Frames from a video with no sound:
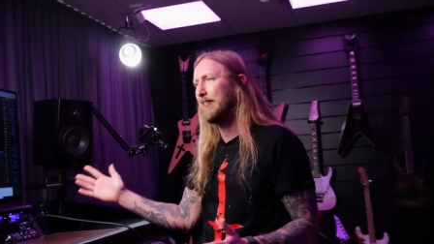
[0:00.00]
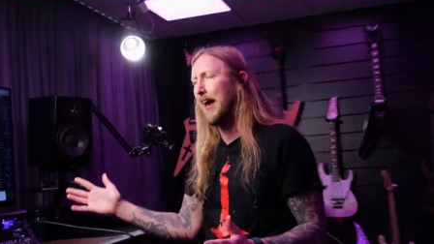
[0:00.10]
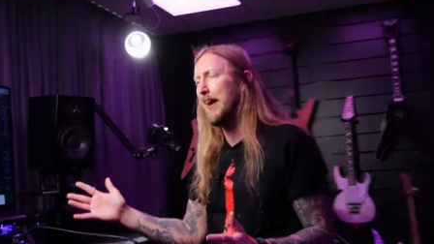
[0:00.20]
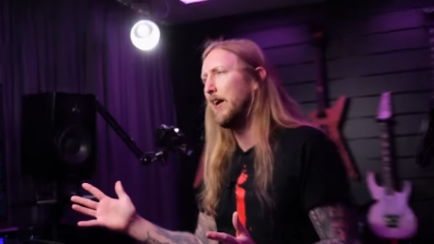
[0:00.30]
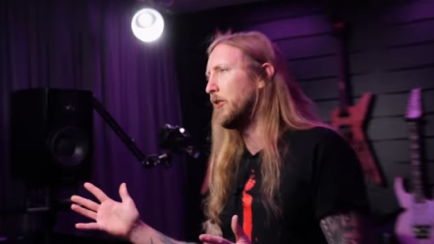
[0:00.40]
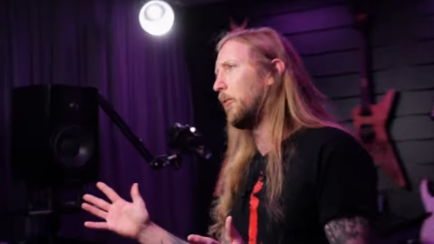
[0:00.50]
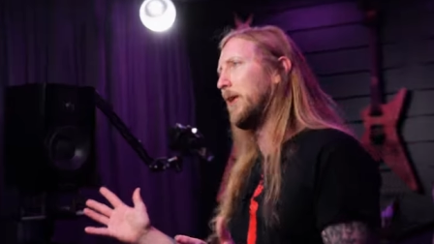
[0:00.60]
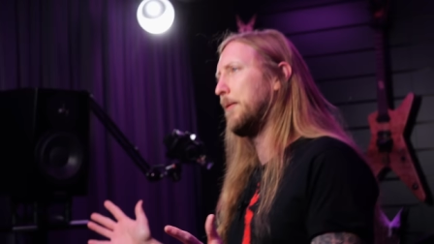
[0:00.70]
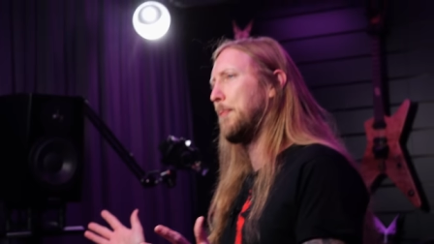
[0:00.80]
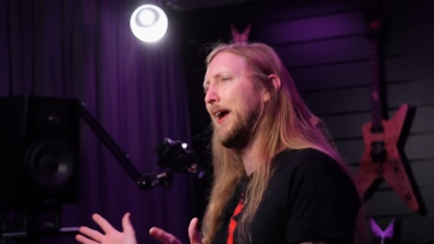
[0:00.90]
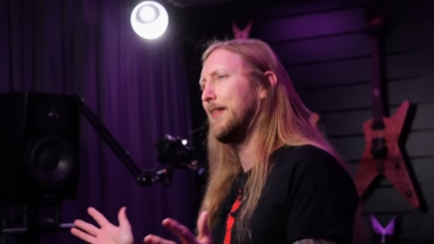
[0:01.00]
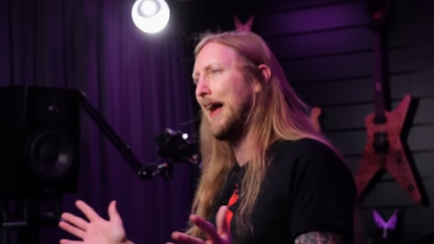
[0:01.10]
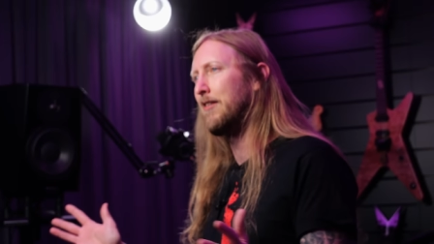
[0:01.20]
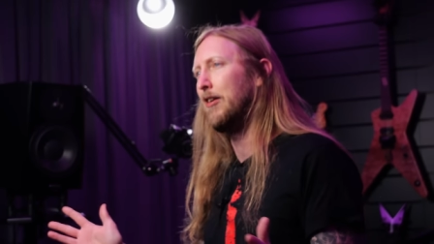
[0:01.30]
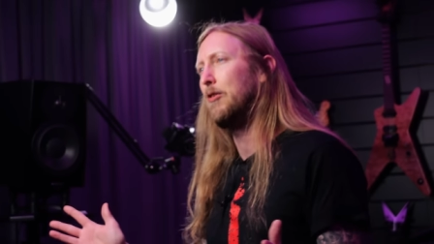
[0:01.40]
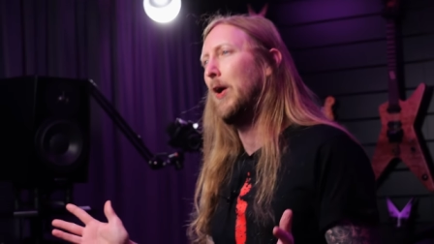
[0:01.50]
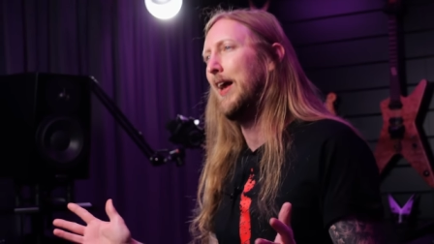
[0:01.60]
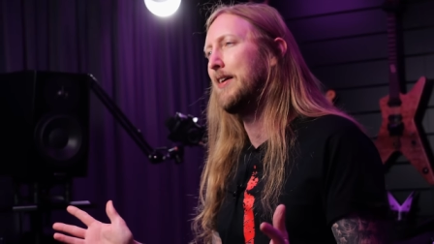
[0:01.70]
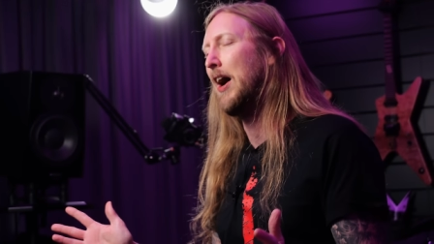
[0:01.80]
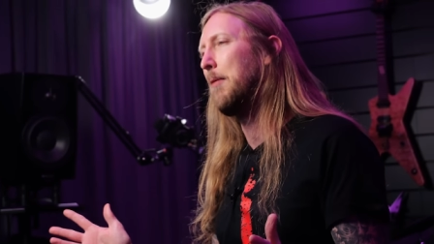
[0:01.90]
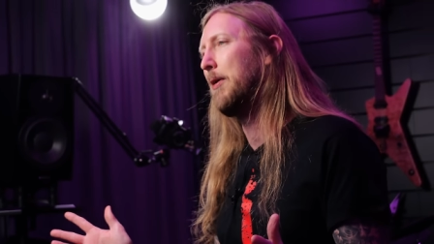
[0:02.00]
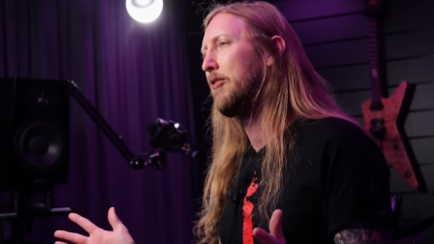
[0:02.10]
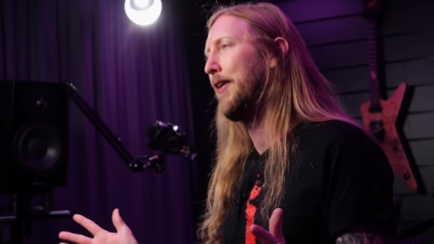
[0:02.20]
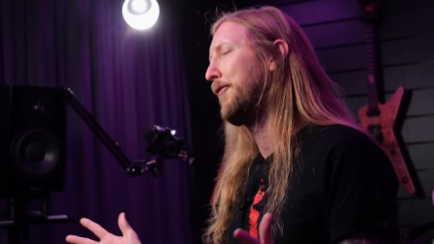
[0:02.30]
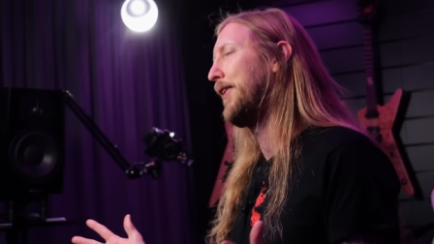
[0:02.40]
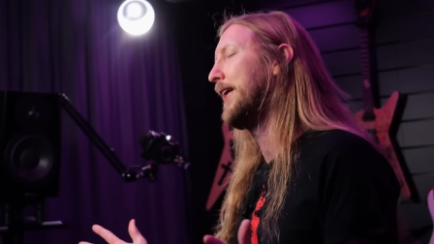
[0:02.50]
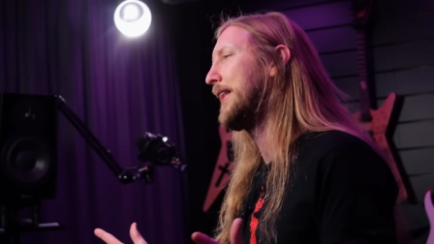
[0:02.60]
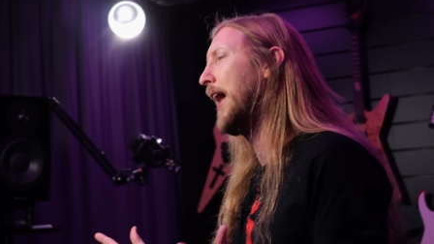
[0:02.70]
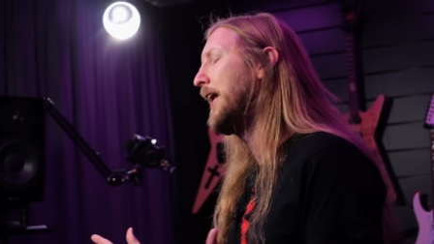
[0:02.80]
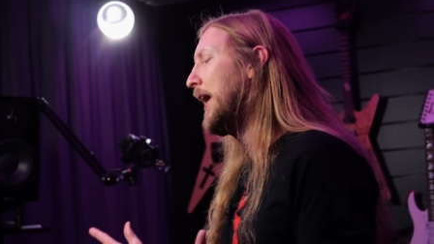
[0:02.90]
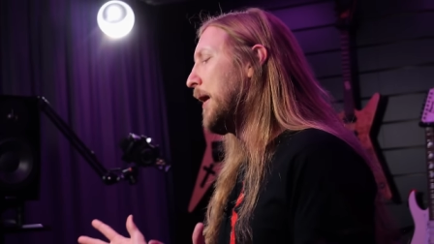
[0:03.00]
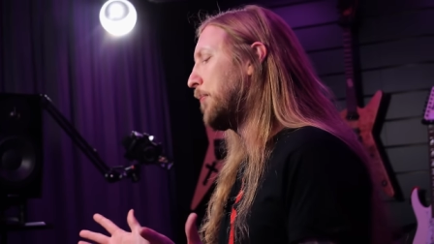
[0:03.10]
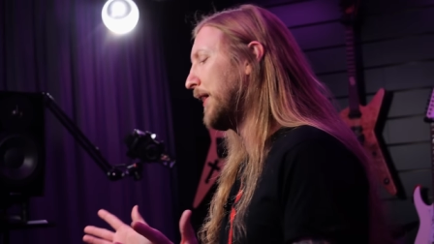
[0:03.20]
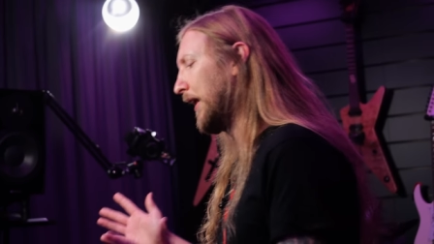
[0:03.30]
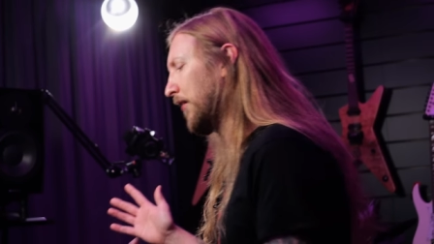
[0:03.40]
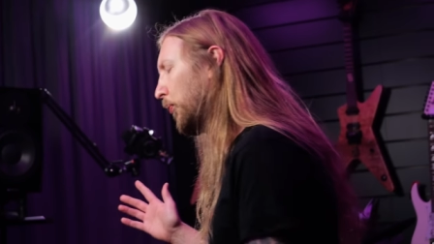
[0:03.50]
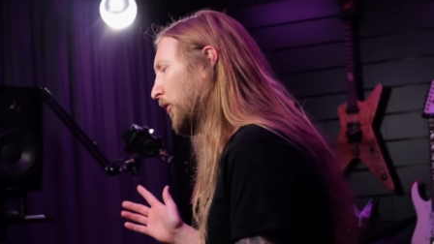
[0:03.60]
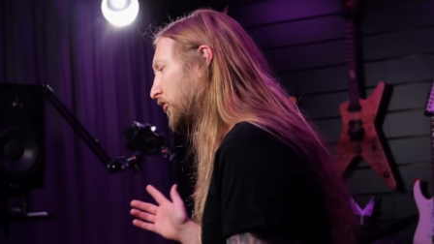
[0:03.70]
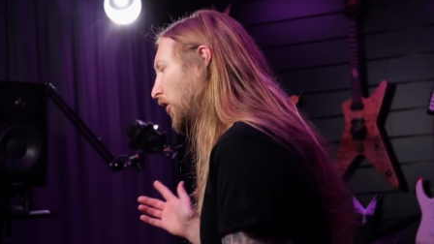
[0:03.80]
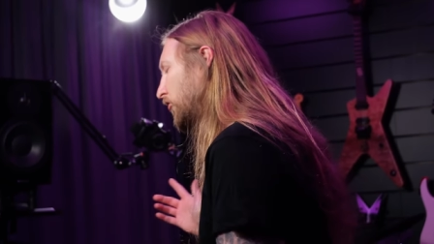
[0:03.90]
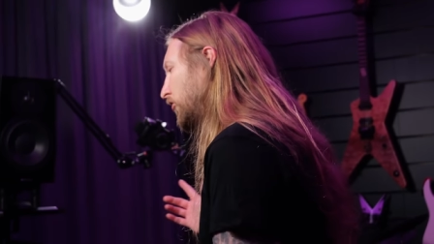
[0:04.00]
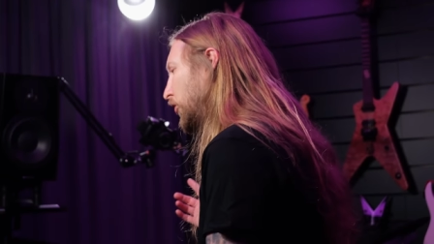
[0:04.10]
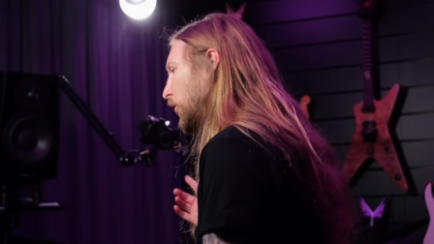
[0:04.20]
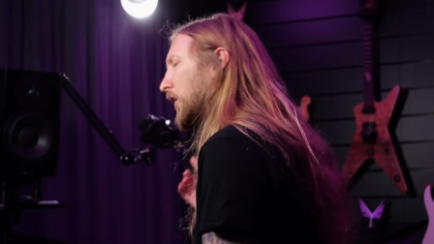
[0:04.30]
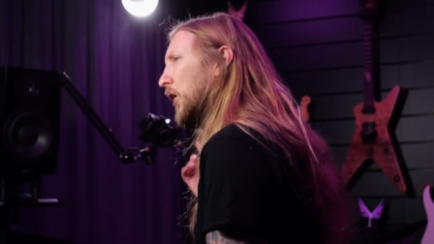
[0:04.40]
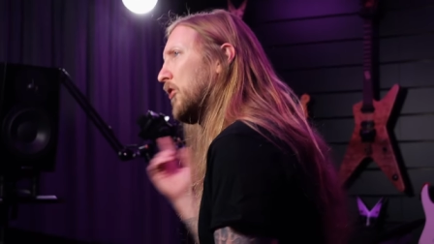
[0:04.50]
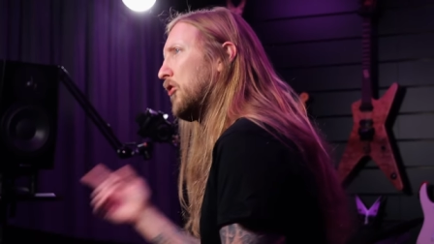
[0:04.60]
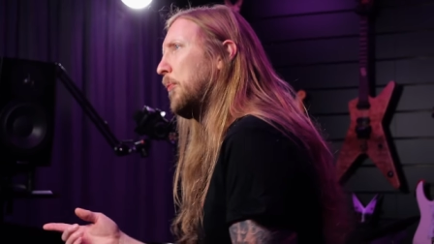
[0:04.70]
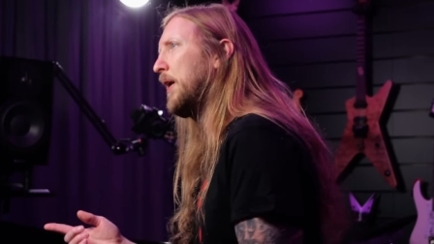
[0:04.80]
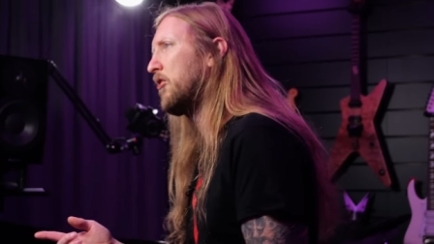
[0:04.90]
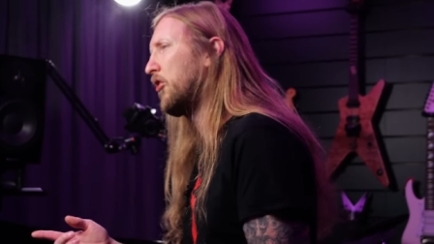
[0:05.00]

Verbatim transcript: said, I don't really pay attention to hate comments or anything like that, but this was just too good to be